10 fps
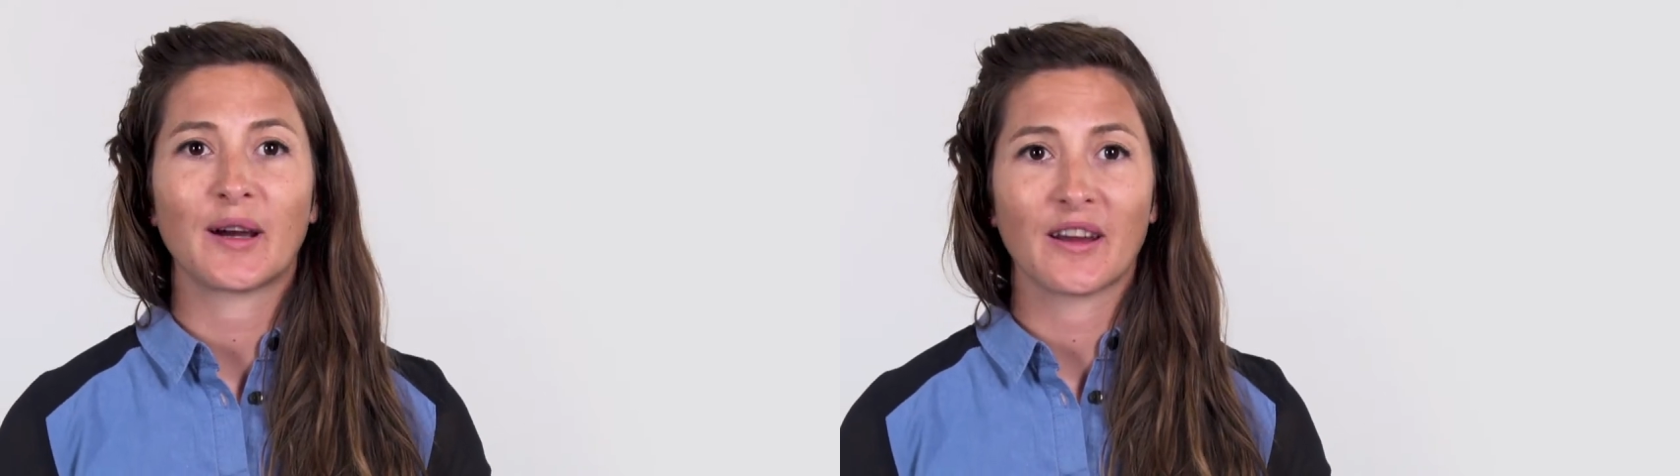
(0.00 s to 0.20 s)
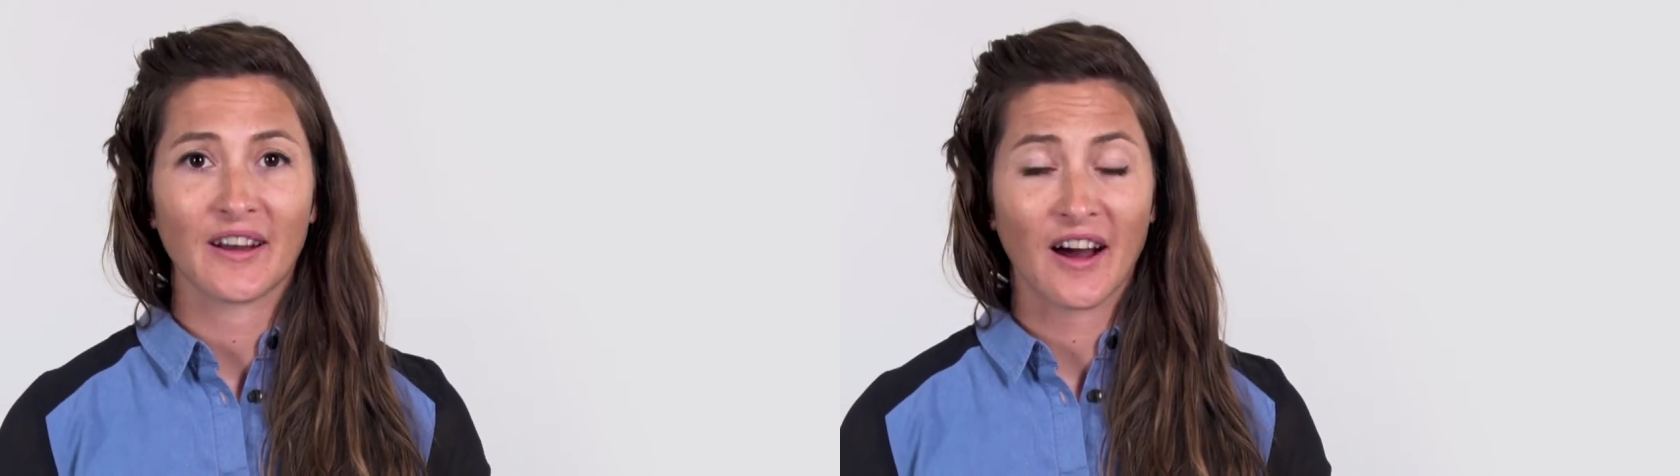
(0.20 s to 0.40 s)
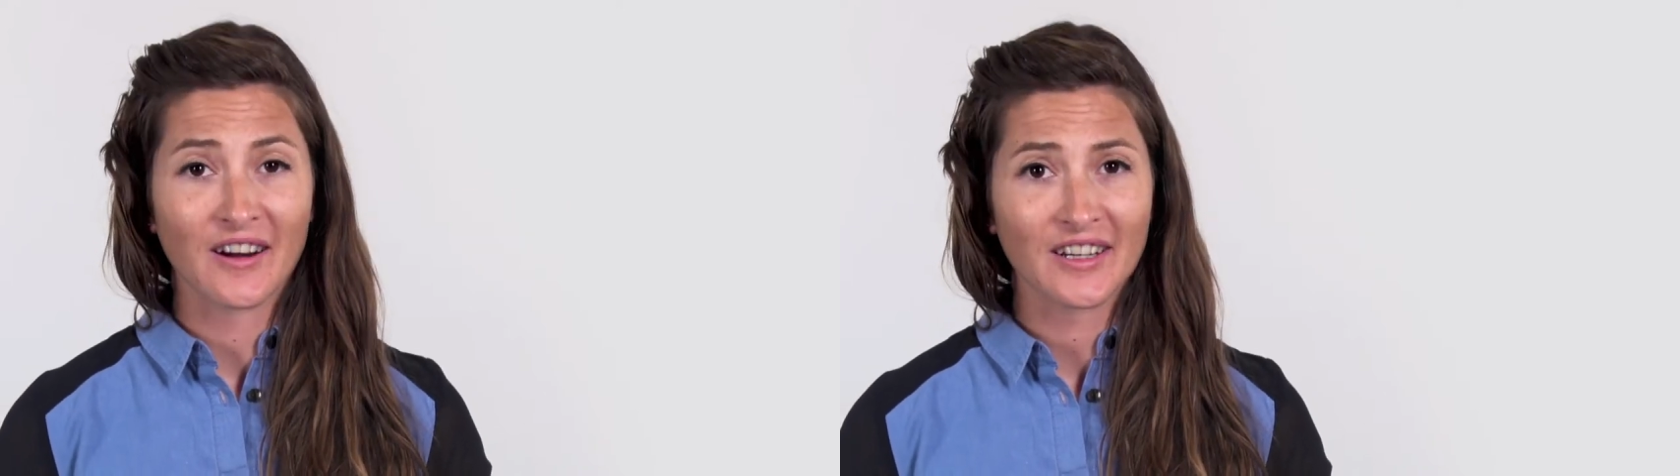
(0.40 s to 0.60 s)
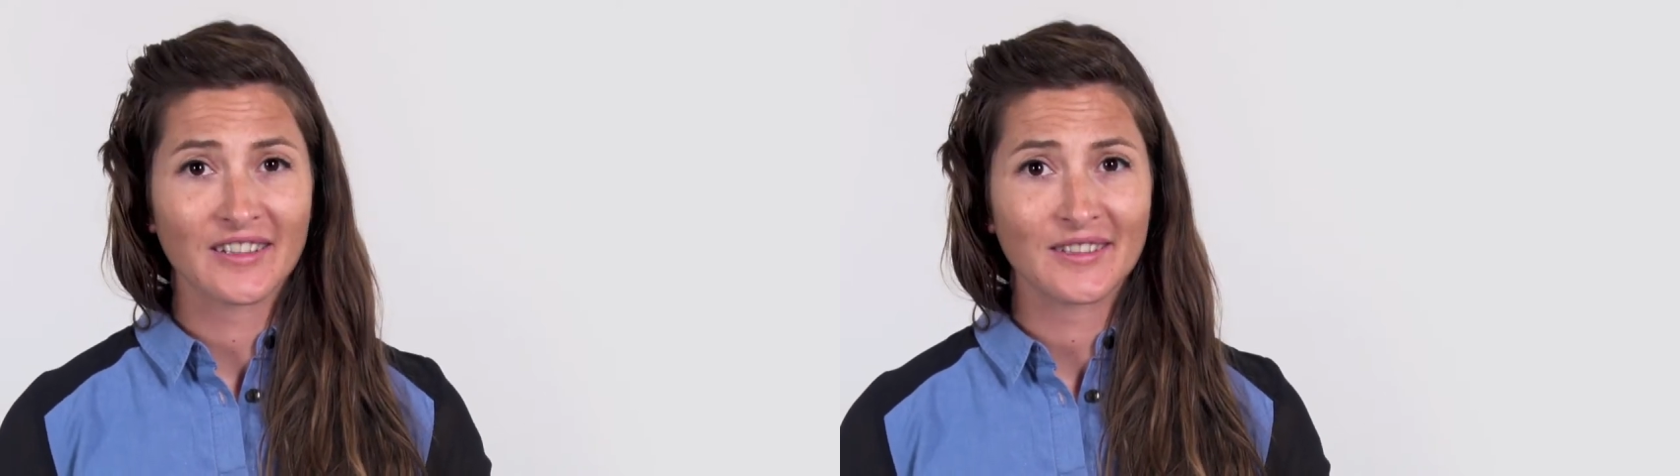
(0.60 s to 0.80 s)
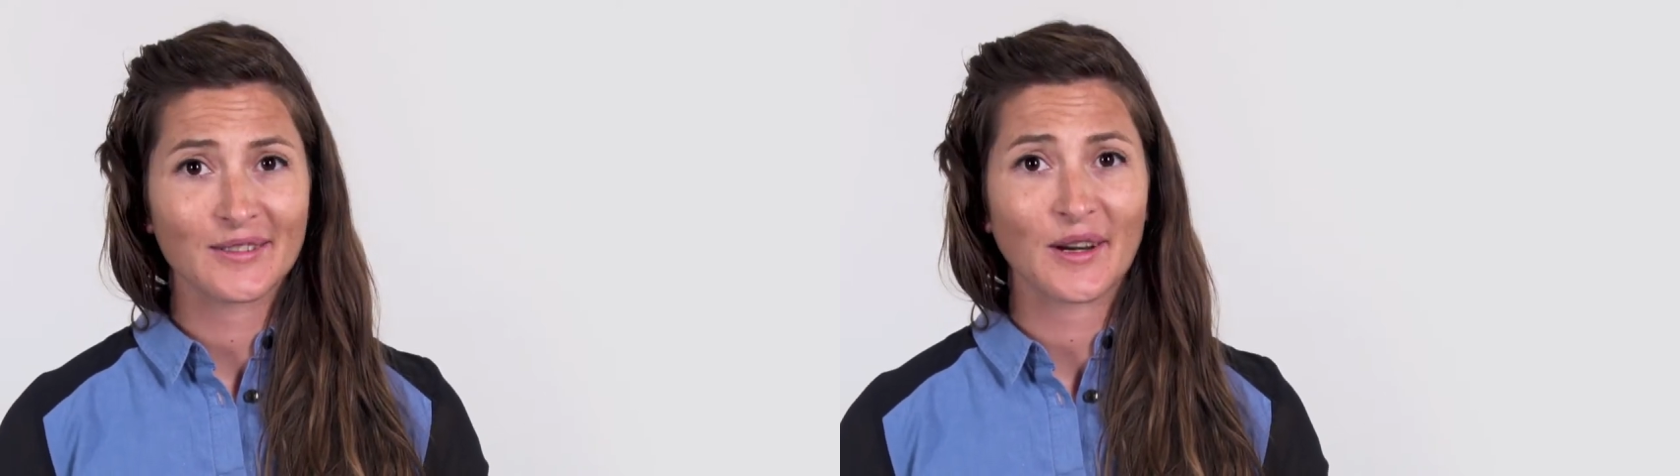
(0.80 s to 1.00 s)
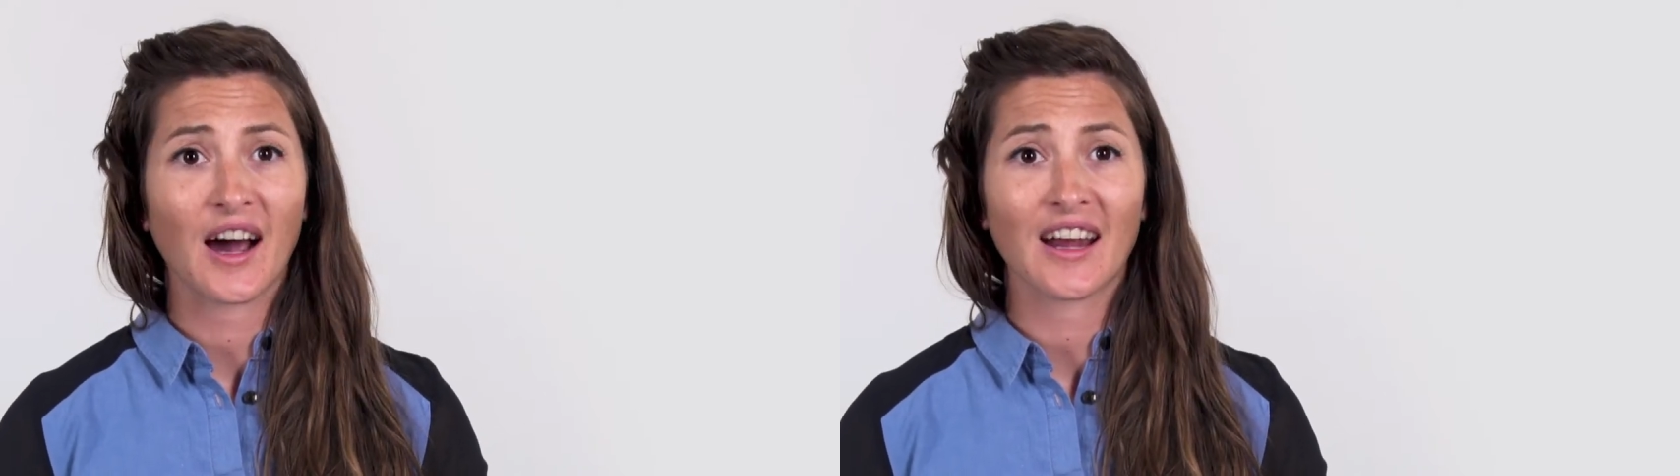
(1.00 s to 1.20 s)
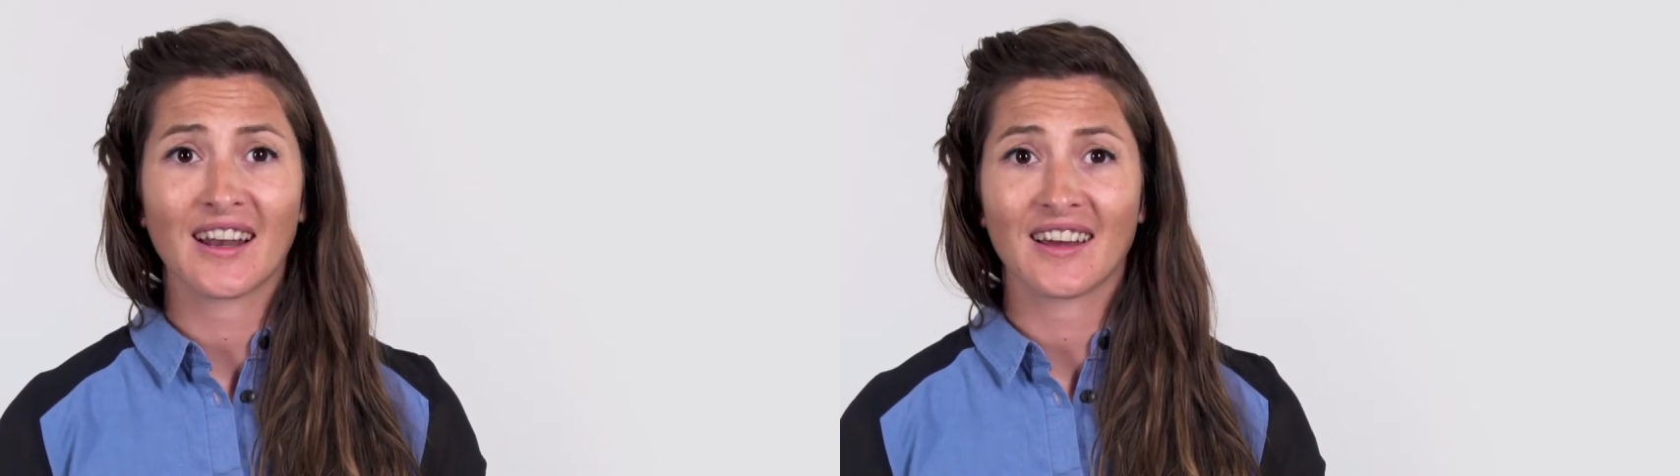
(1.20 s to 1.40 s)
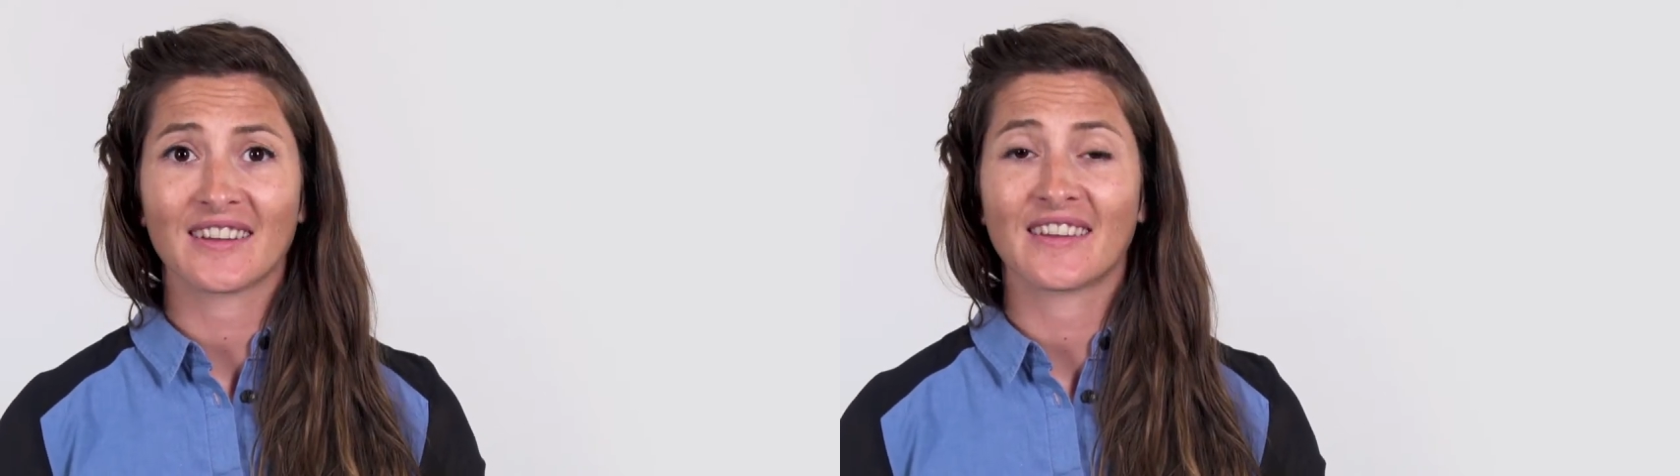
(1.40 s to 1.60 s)
by an artist to
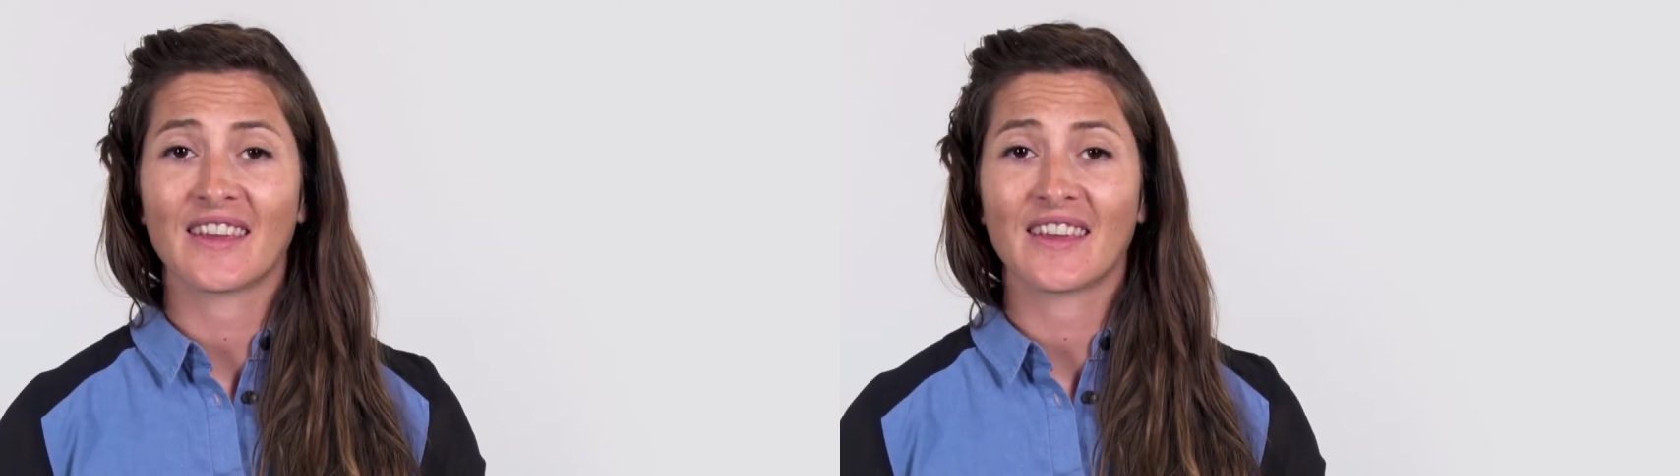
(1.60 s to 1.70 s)
highlight